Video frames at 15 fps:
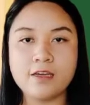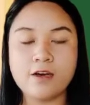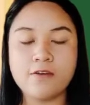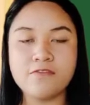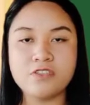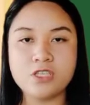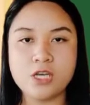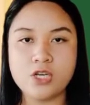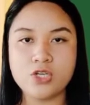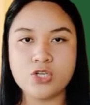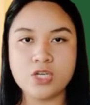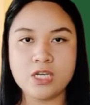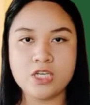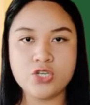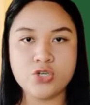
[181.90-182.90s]
of such
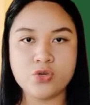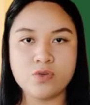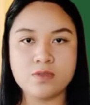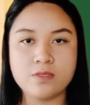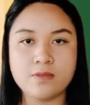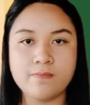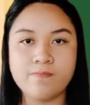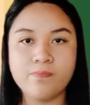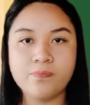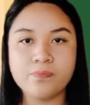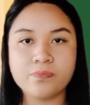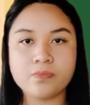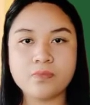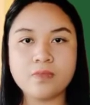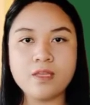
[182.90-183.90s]
issues.
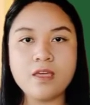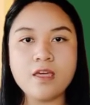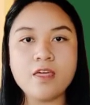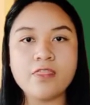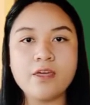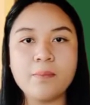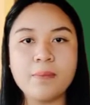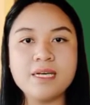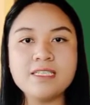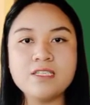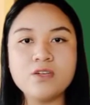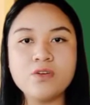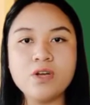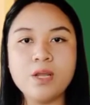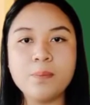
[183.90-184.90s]
The
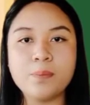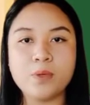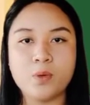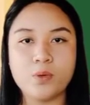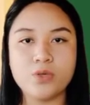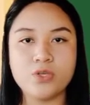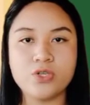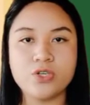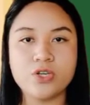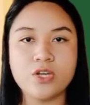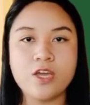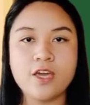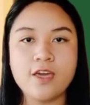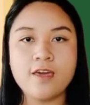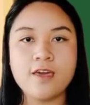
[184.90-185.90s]
mastery approach
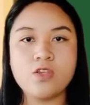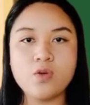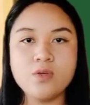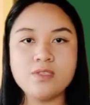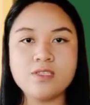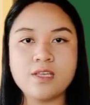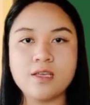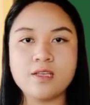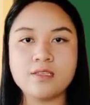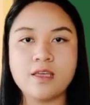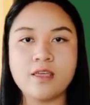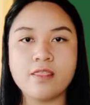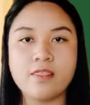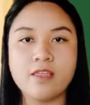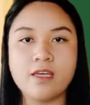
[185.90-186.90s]
uses
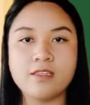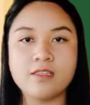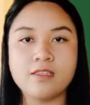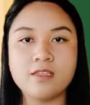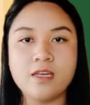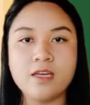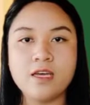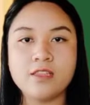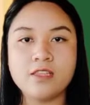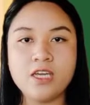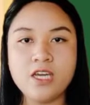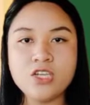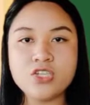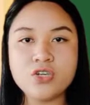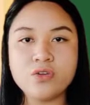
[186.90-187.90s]
the
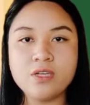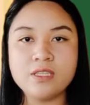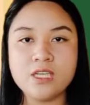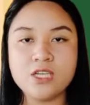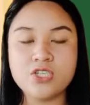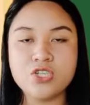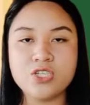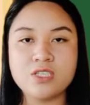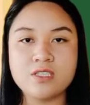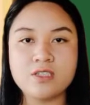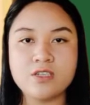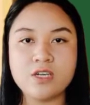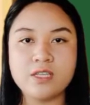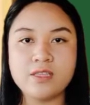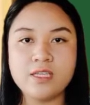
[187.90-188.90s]
teach-reteach
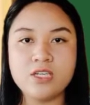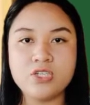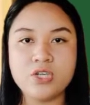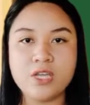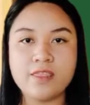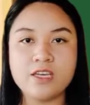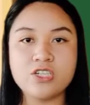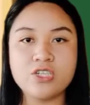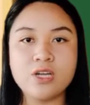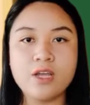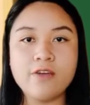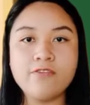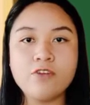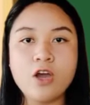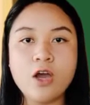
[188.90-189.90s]
strategy. The chief
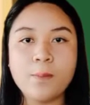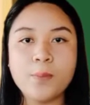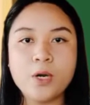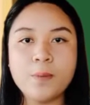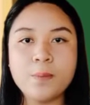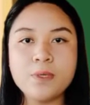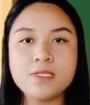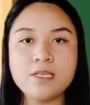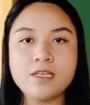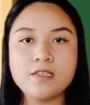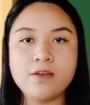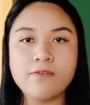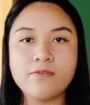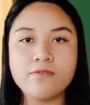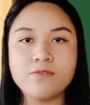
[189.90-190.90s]
purposes
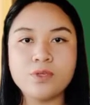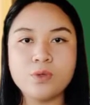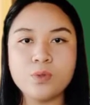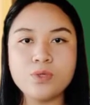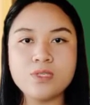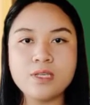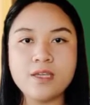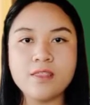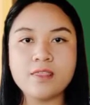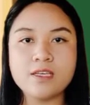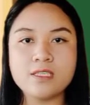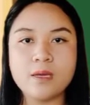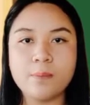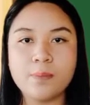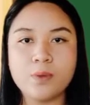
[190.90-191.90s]
of using this
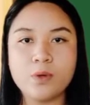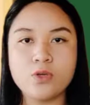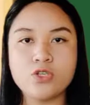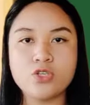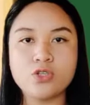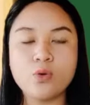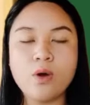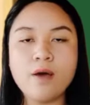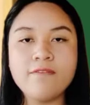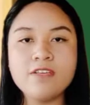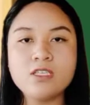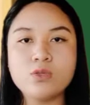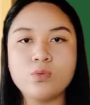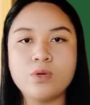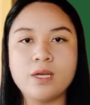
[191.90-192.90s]
approach to have
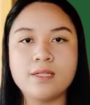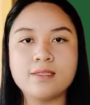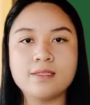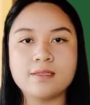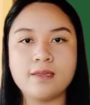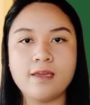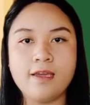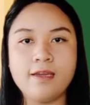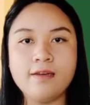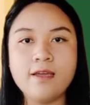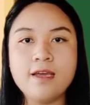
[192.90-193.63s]
students gain